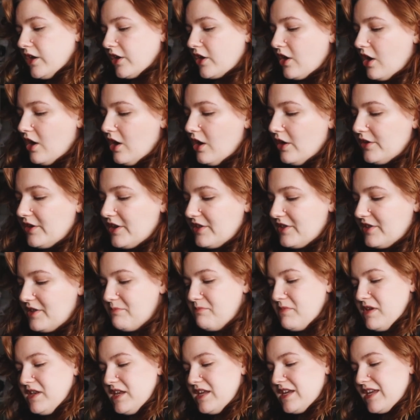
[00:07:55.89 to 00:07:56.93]
called the
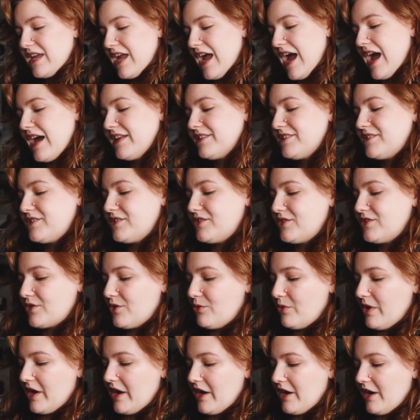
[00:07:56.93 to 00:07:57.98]
Mini Cat
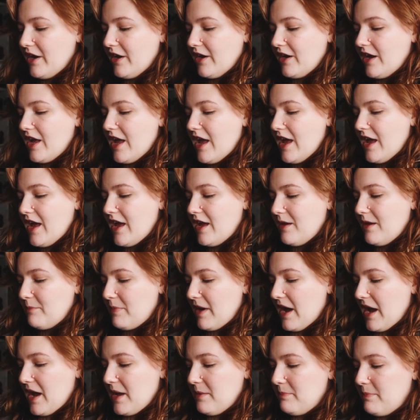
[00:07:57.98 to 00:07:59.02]
Square
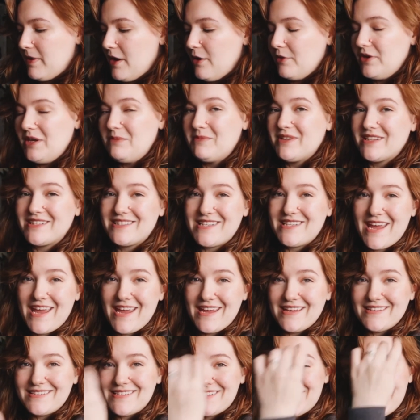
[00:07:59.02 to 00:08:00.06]
by Pony
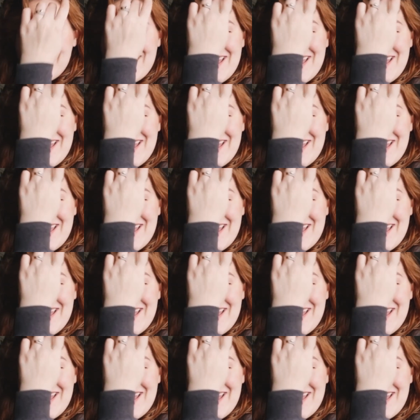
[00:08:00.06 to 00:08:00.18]
McTate.